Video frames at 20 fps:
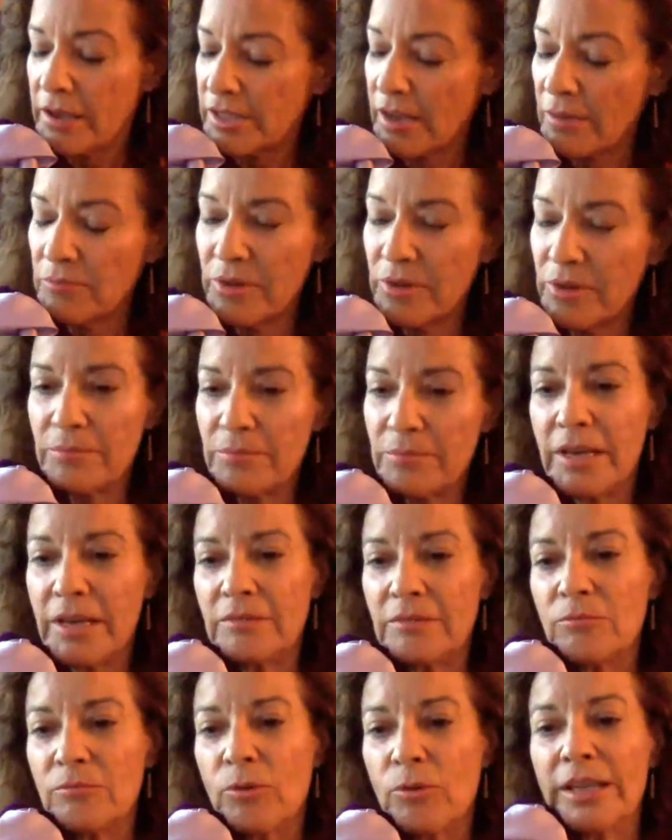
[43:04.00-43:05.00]
Some
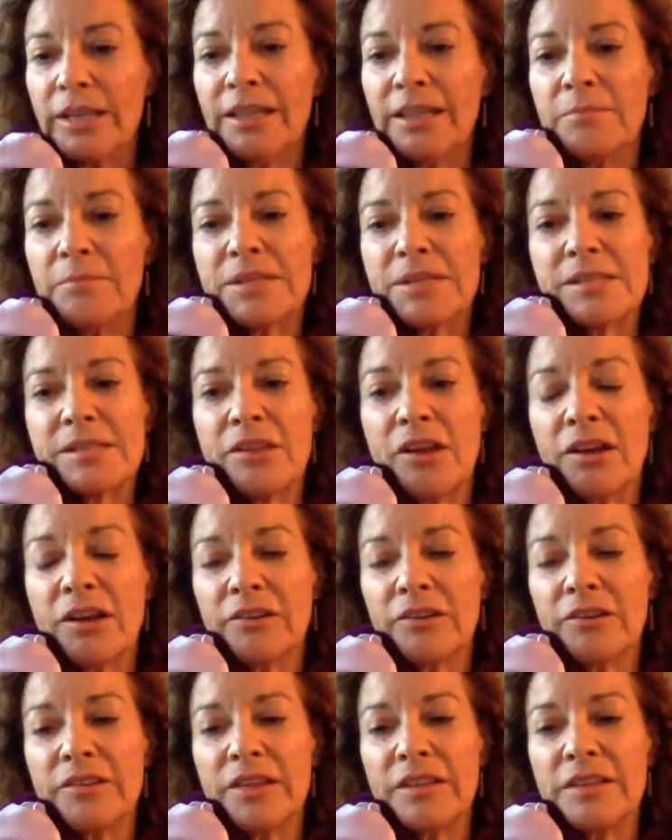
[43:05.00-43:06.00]
women, one lip is longer
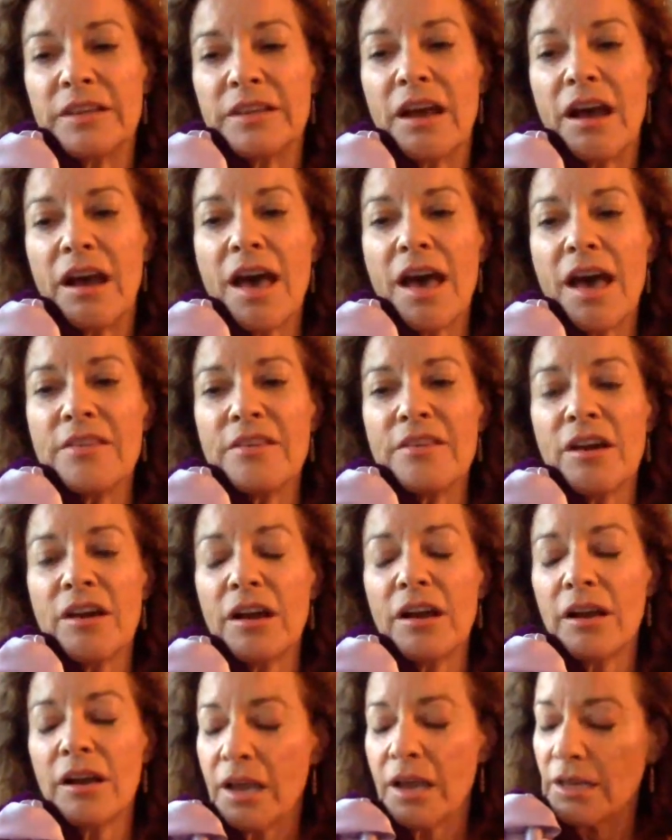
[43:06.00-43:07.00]
than the other.
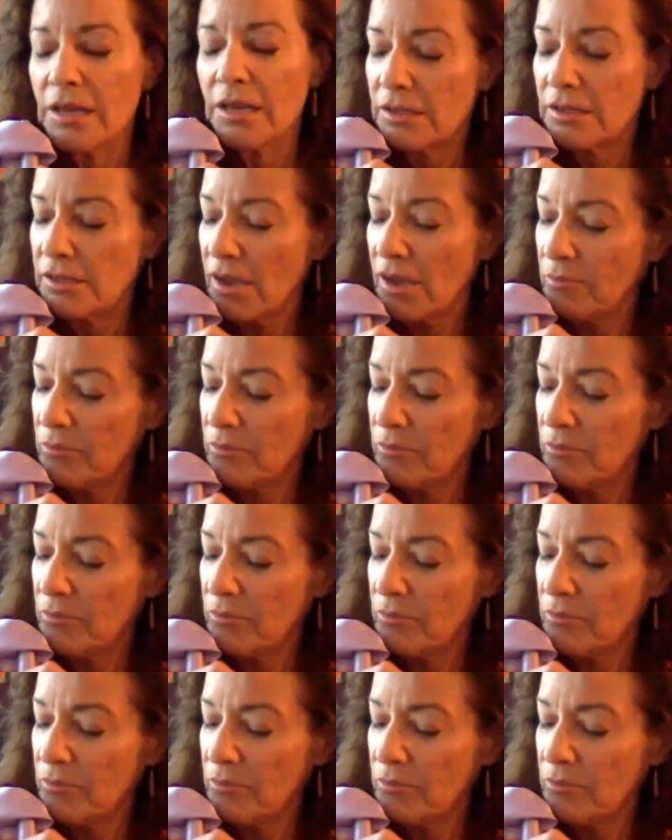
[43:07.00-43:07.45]
Some